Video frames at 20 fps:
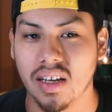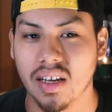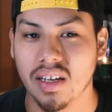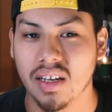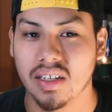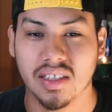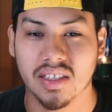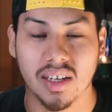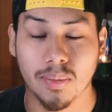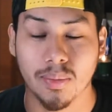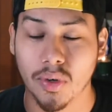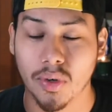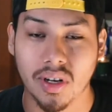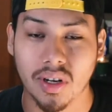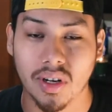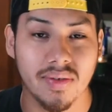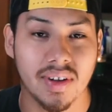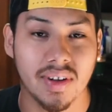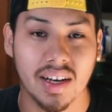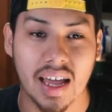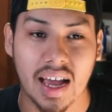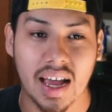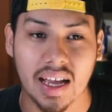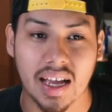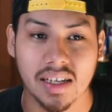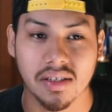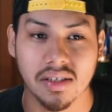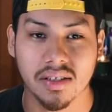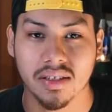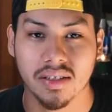Some don't even
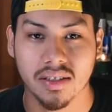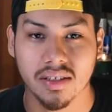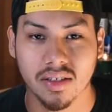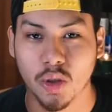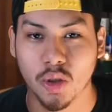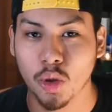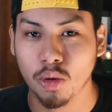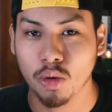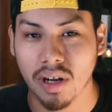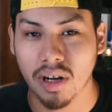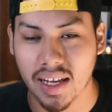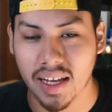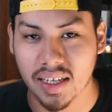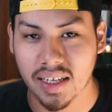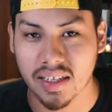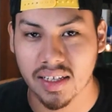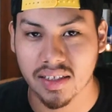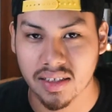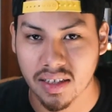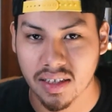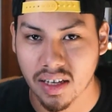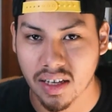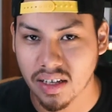last 2 days.